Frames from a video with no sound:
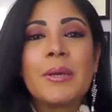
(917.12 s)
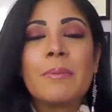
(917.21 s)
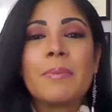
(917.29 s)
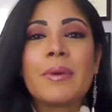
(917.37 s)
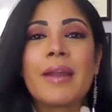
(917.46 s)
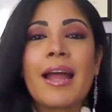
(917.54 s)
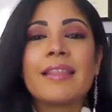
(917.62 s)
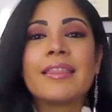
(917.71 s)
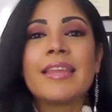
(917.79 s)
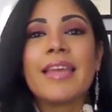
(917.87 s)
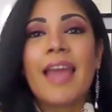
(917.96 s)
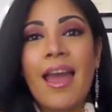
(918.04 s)
But
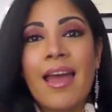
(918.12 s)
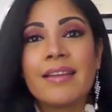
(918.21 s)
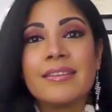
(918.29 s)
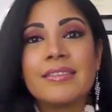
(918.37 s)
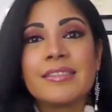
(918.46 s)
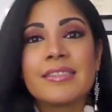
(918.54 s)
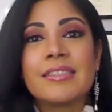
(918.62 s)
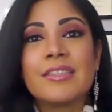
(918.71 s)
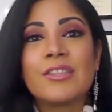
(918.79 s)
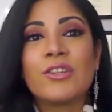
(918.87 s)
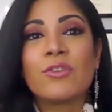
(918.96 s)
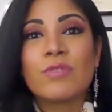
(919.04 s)
at the end,
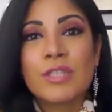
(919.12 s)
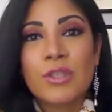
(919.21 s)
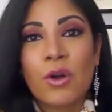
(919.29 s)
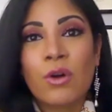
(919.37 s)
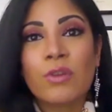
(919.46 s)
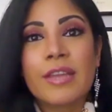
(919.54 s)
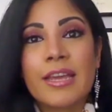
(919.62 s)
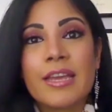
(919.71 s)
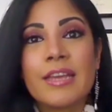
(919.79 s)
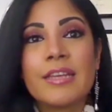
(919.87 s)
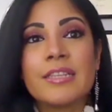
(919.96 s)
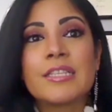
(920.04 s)
the result
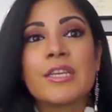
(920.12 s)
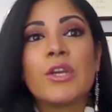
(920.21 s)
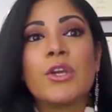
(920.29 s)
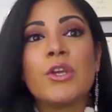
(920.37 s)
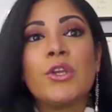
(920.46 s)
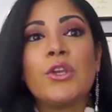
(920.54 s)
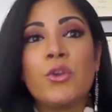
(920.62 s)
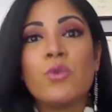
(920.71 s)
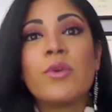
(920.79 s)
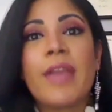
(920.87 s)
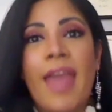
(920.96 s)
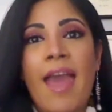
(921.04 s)
is
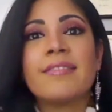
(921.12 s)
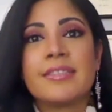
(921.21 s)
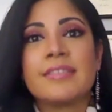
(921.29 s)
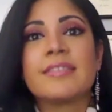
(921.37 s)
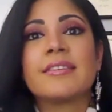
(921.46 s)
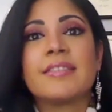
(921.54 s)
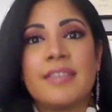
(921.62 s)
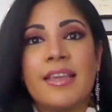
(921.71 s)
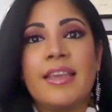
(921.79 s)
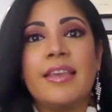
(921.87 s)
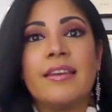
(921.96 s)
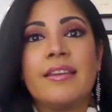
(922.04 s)
you can
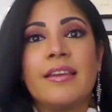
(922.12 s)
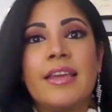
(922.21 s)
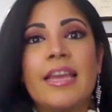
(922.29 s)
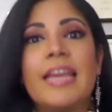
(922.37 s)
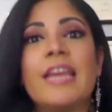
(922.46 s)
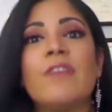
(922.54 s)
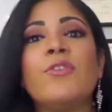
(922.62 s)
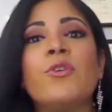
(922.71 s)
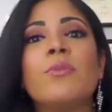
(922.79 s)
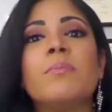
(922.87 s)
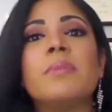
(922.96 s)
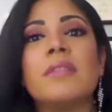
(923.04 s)
succeed if
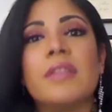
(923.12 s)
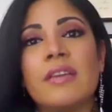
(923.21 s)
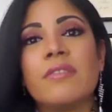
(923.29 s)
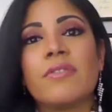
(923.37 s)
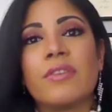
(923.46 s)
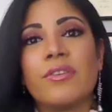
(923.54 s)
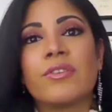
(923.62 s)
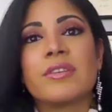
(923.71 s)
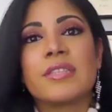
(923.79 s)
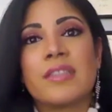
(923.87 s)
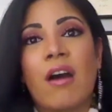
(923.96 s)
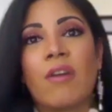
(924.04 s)
you believe in
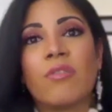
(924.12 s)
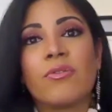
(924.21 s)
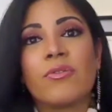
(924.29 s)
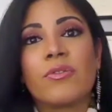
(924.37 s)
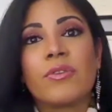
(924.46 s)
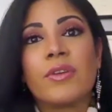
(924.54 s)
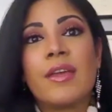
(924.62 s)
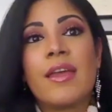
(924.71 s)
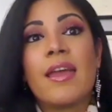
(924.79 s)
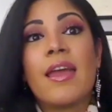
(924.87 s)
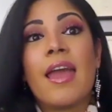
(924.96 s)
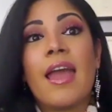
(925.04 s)
yourself.
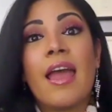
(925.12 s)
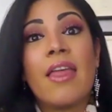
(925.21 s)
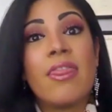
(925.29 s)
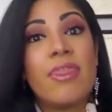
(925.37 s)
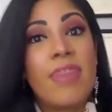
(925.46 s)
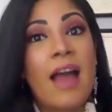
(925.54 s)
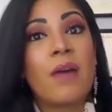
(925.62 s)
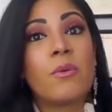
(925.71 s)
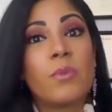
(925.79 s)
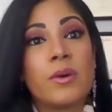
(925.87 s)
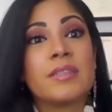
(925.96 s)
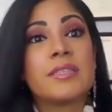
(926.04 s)
And
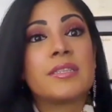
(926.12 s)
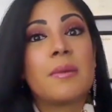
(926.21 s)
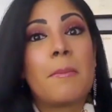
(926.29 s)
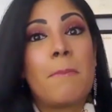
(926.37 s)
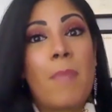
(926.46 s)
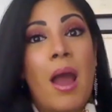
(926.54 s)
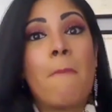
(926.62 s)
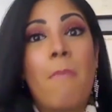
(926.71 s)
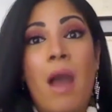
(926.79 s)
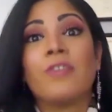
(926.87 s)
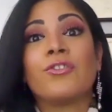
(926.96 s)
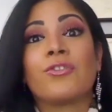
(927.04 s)
that was my
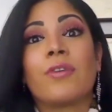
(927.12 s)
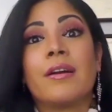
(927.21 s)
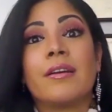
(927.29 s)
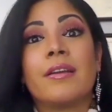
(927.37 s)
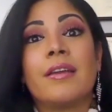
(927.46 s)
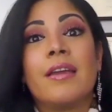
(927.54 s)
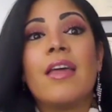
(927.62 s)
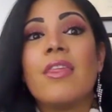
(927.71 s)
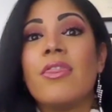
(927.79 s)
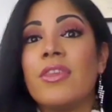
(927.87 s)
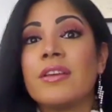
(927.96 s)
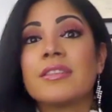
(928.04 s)
mantra.
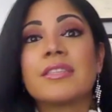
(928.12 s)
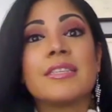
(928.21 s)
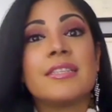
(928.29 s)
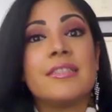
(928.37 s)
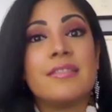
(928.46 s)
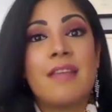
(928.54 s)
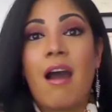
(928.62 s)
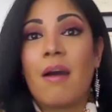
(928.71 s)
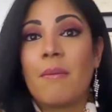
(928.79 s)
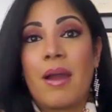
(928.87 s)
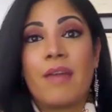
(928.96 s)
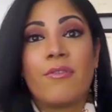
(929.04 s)
This is
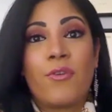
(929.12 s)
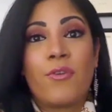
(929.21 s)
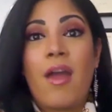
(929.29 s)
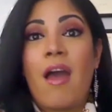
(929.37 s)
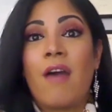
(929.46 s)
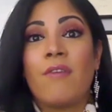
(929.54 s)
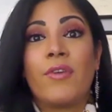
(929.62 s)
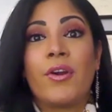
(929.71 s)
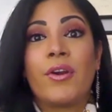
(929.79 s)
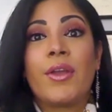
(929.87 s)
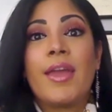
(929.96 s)
not my forever.